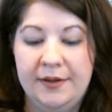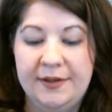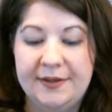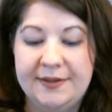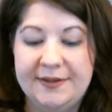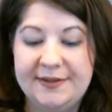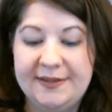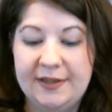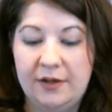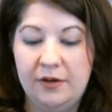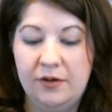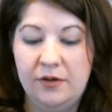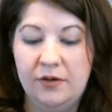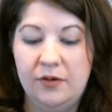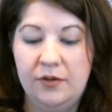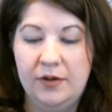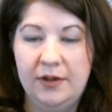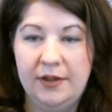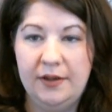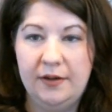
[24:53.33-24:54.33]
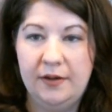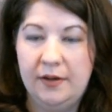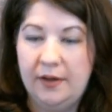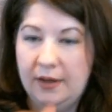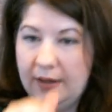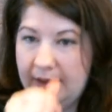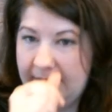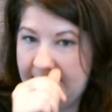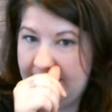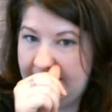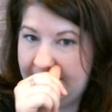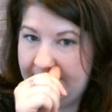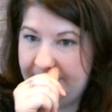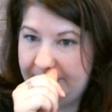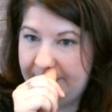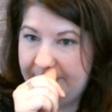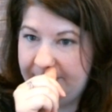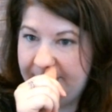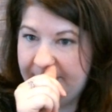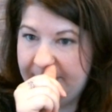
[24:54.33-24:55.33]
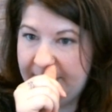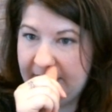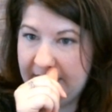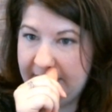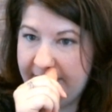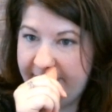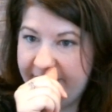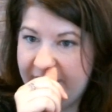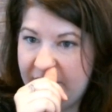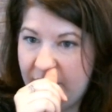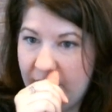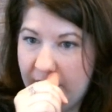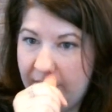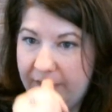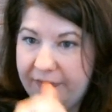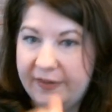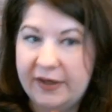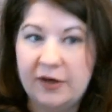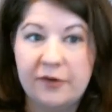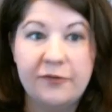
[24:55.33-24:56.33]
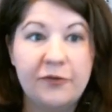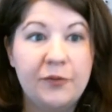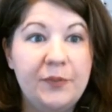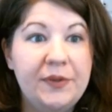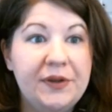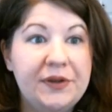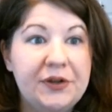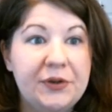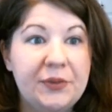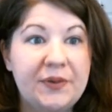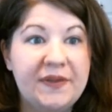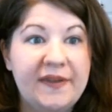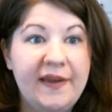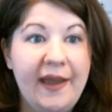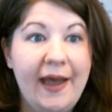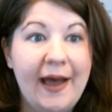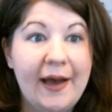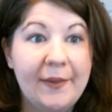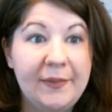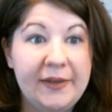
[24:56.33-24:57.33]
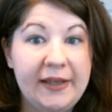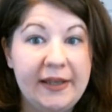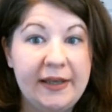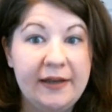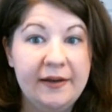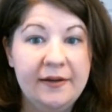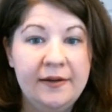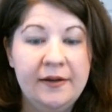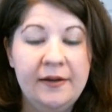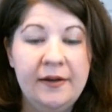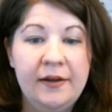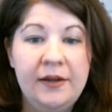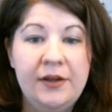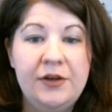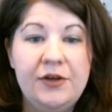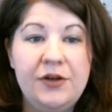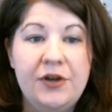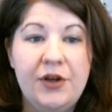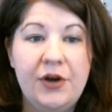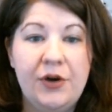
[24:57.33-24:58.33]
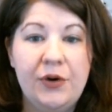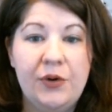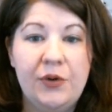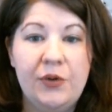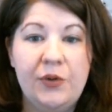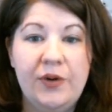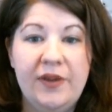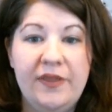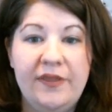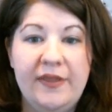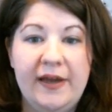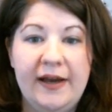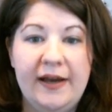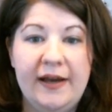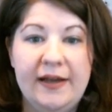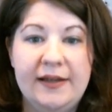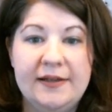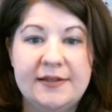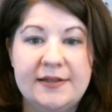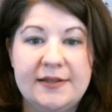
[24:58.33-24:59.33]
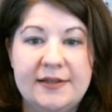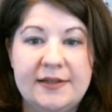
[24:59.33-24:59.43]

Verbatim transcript: So um, any of you are, that are familiar with Cabi know that